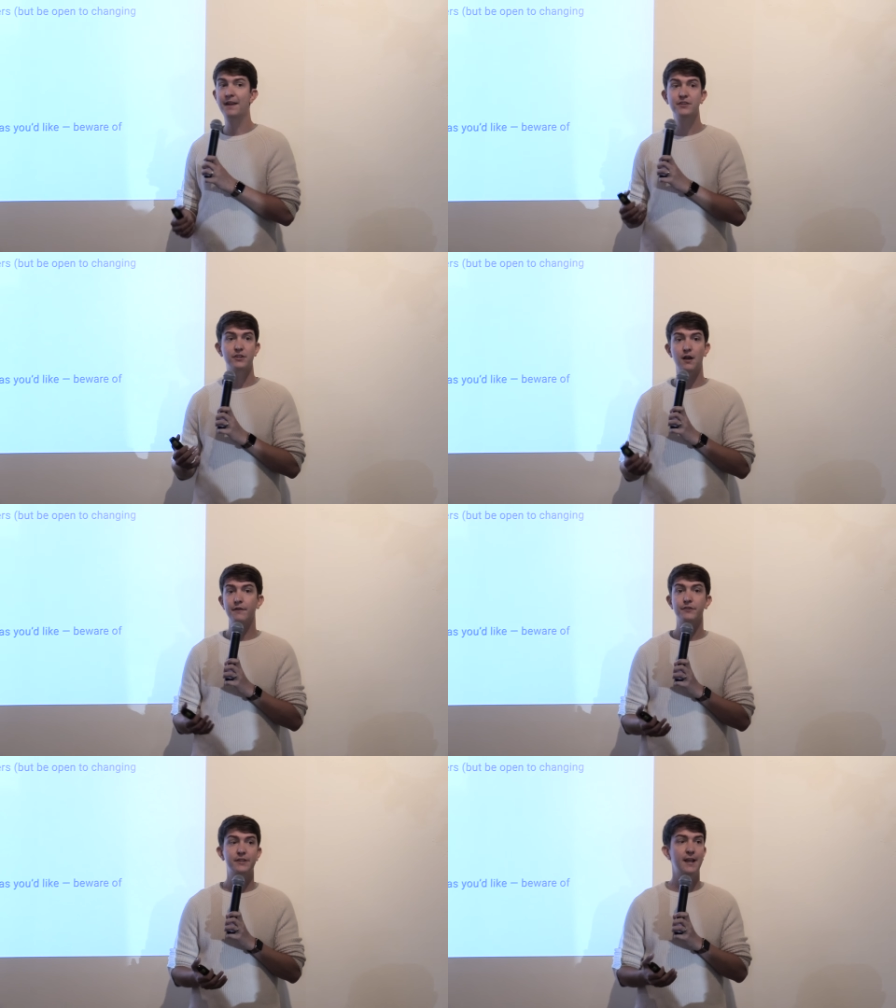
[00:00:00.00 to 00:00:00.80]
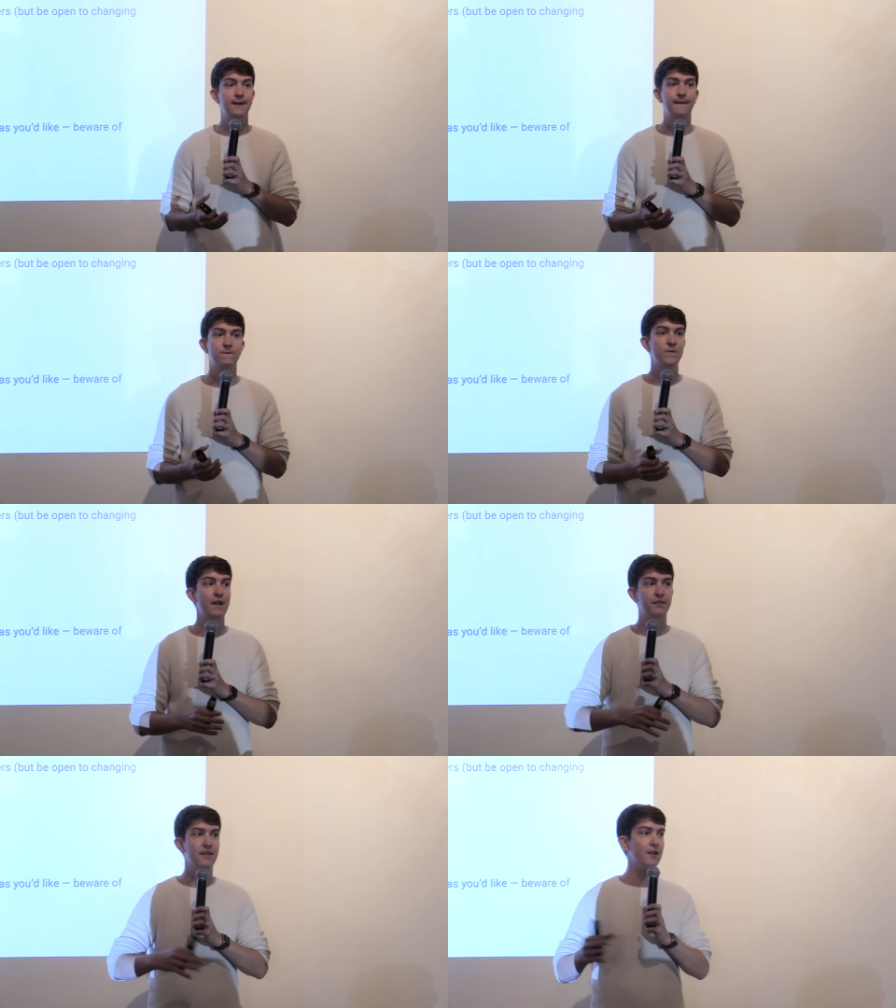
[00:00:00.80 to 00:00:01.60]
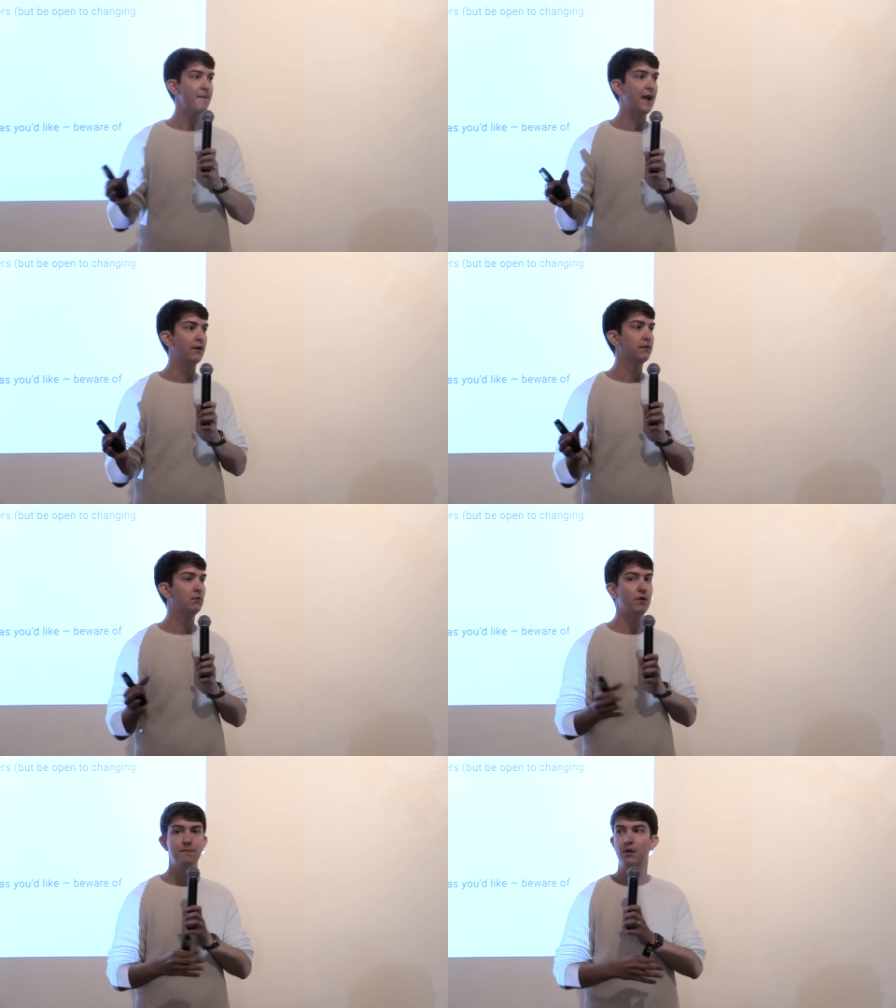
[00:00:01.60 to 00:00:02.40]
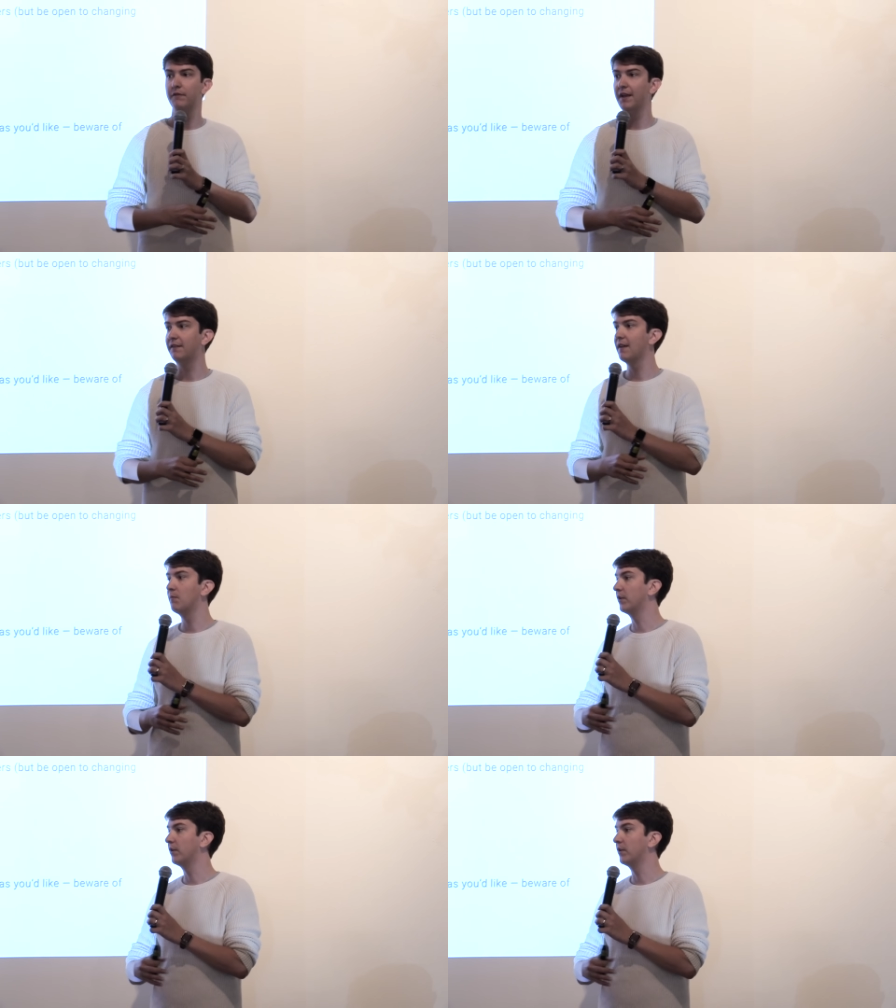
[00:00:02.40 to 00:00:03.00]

and just understanding everything about what motivates them,